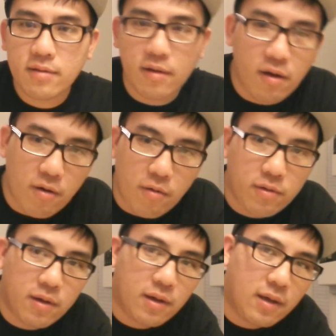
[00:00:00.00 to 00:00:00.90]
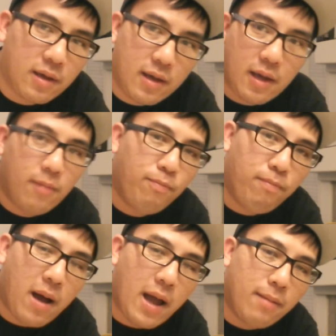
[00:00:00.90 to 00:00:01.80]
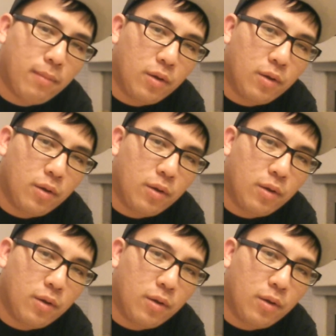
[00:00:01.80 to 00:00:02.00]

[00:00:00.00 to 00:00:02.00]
So keep buying